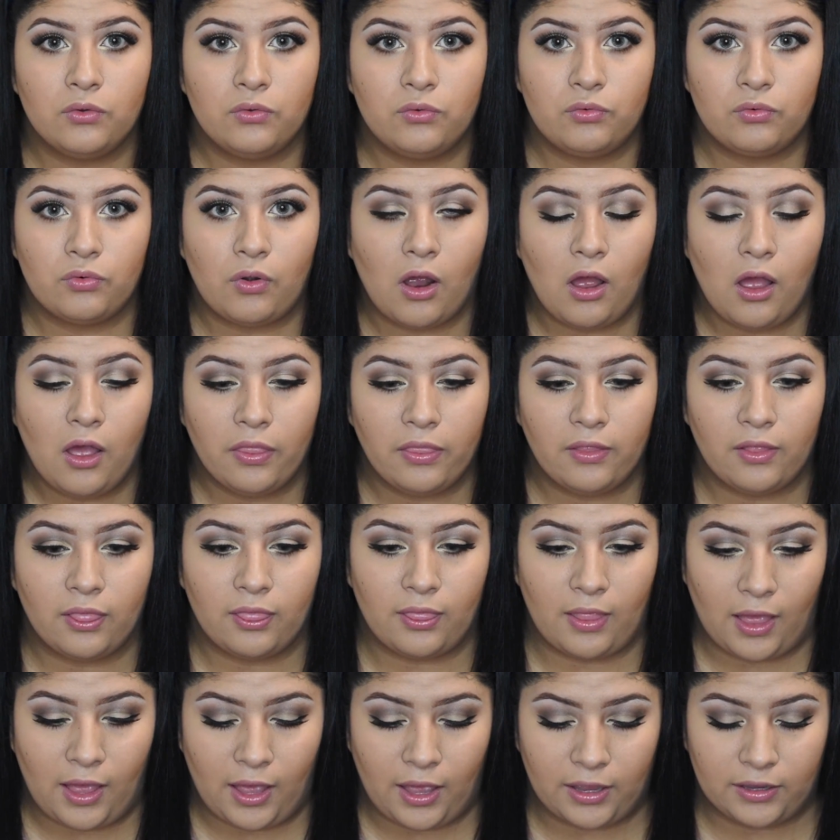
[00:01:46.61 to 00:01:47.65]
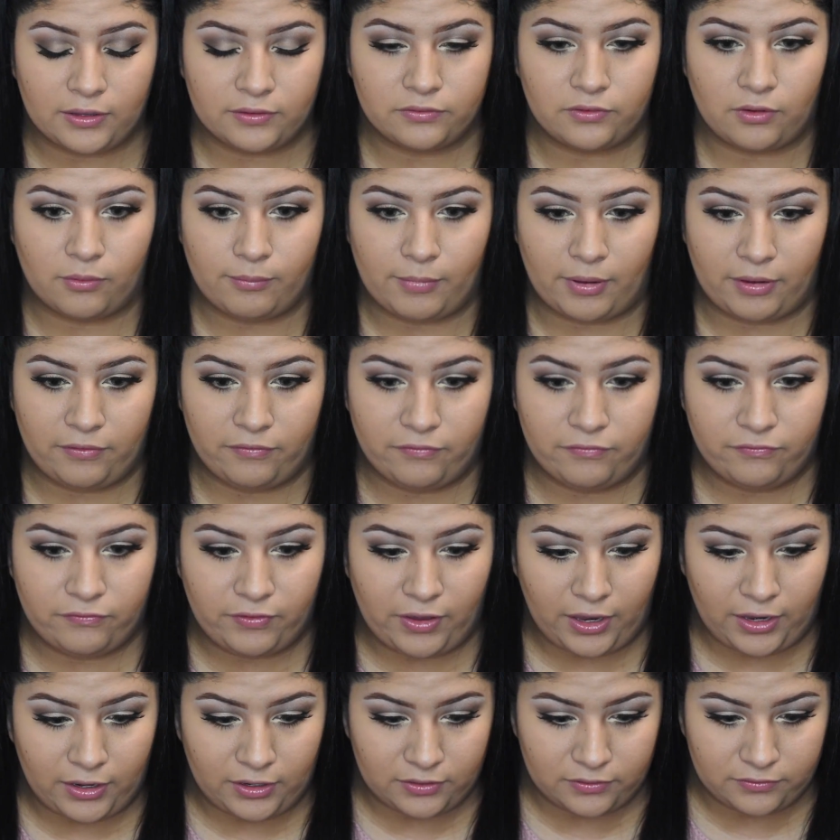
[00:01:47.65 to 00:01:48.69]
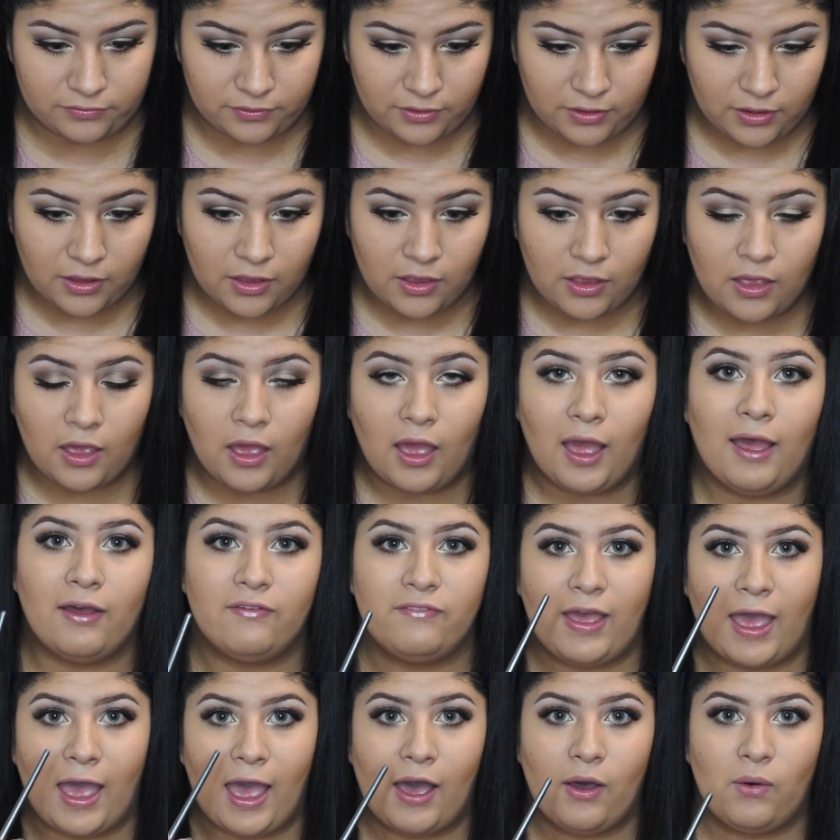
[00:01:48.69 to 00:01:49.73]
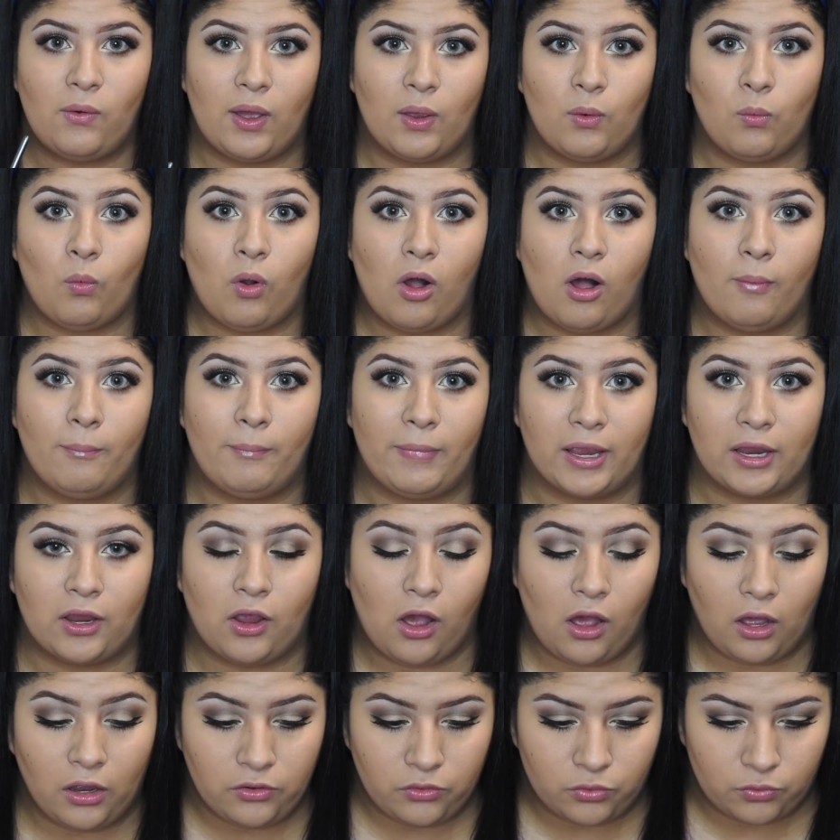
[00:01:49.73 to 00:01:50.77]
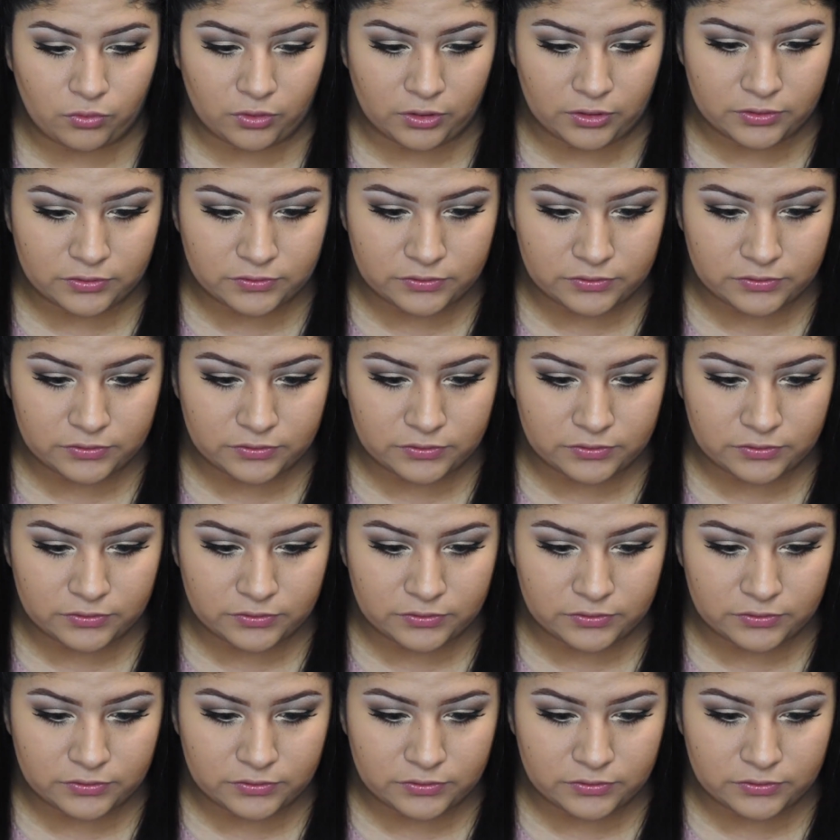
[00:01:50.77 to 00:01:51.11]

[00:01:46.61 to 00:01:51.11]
draw the lines on my face of how I want my contour.